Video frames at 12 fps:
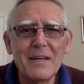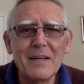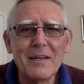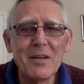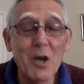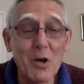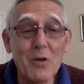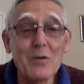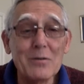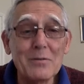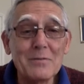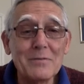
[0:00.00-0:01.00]
No,
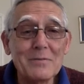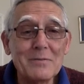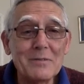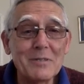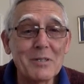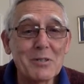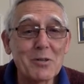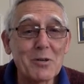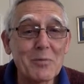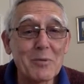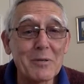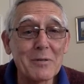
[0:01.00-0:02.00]
says
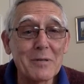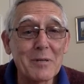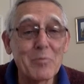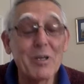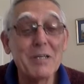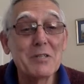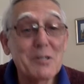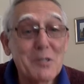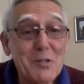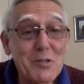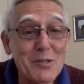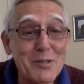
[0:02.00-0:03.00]
Solomon, and please listen
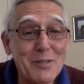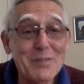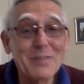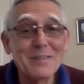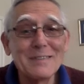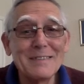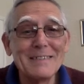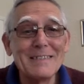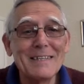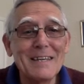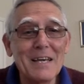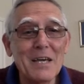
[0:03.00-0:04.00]
to this.
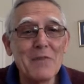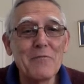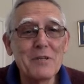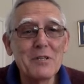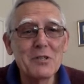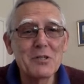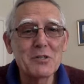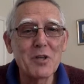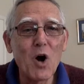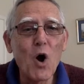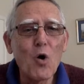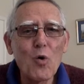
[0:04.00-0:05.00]
He finishes the
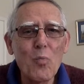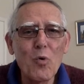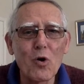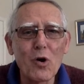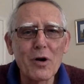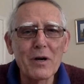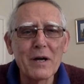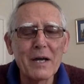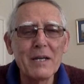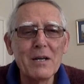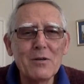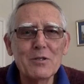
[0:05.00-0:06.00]
whole book and
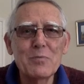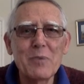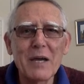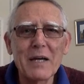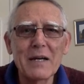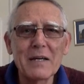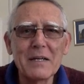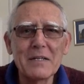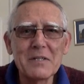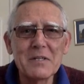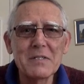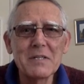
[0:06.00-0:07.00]
he looks back and he
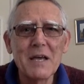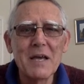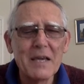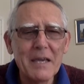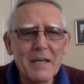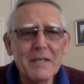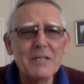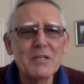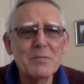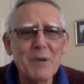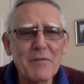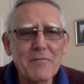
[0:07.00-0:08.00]
says, Here is
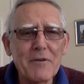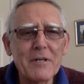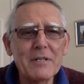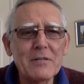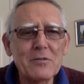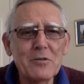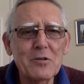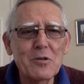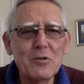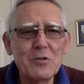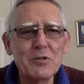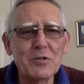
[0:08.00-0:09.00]
my final
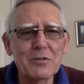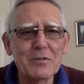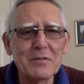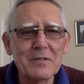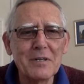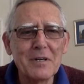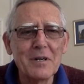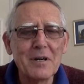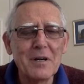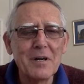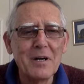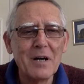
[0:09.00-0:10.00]
conclusion.
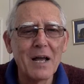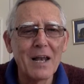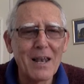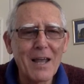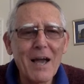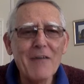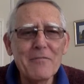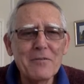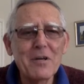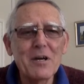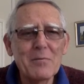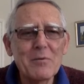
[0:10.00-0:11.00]
A
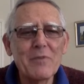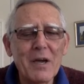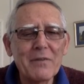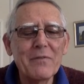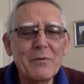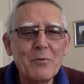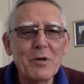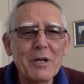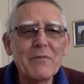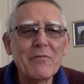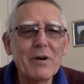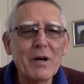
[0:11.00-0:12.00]
lifetime of having
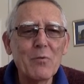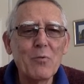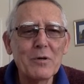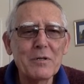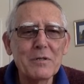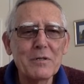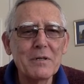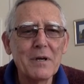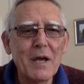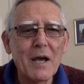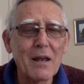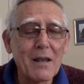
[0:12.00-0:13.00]
whatever I wanted,
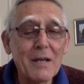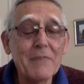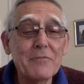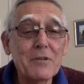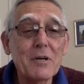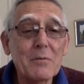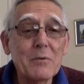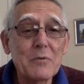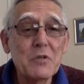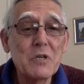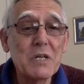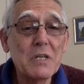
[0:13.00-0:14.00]
a lifetime of
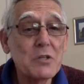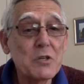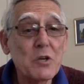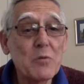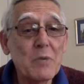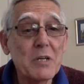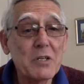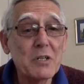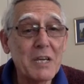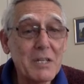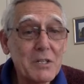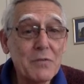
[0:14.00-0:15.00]
seeing so much
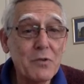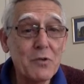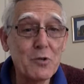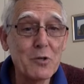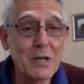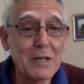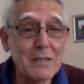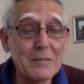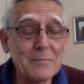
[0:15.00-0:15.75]
is futile.